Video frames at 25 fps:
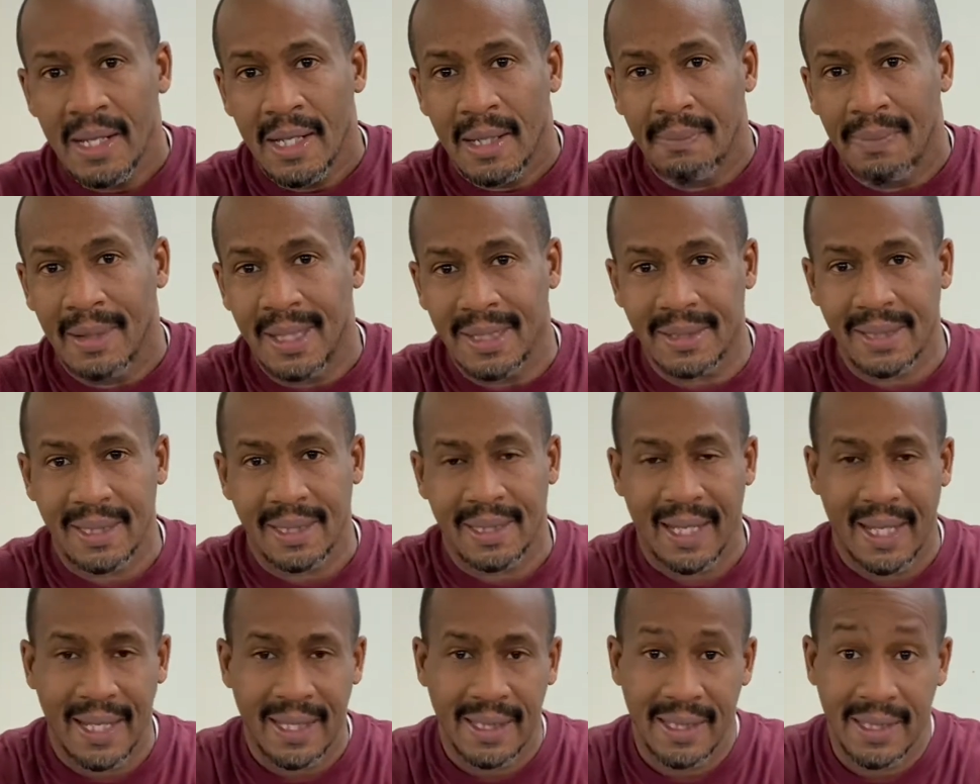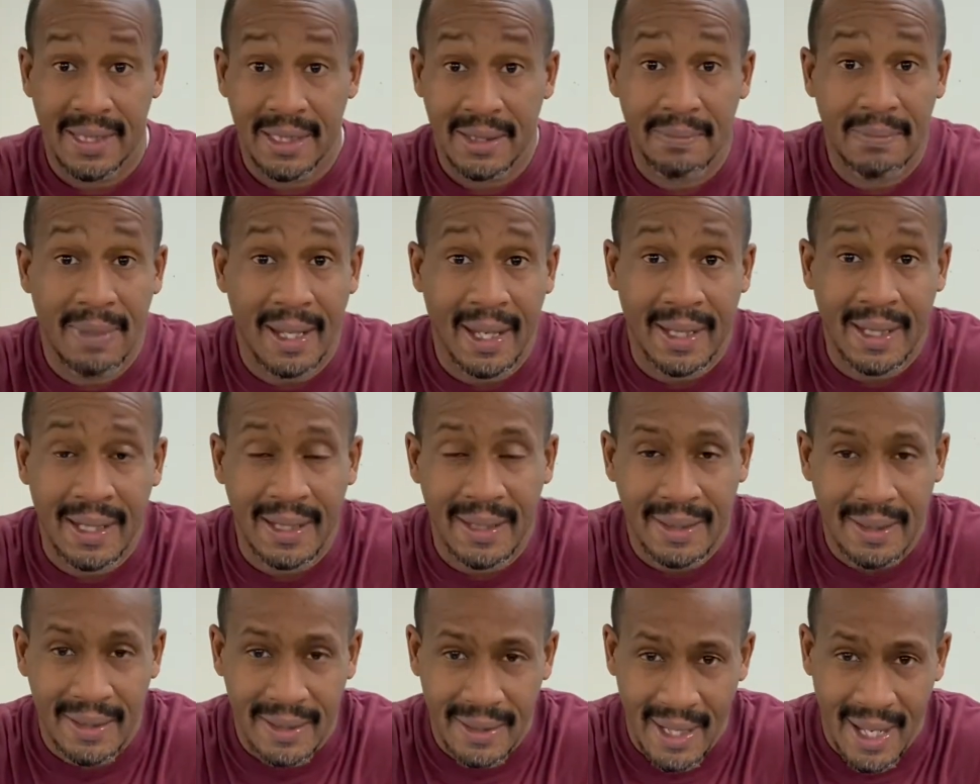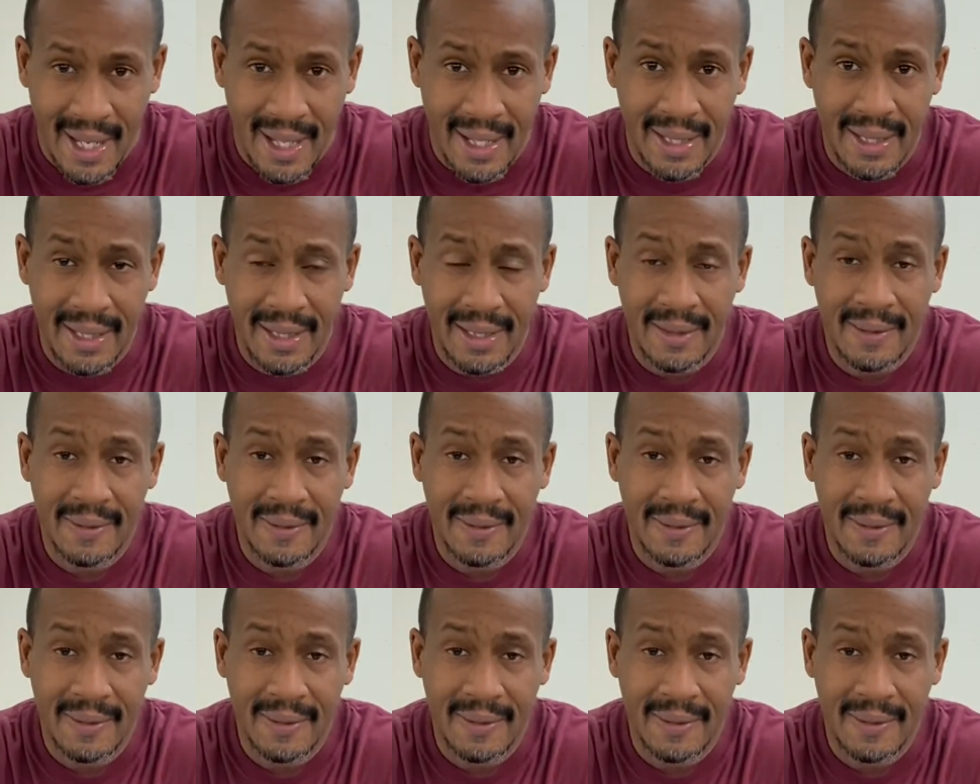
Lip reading: bunch of ladies back in the day.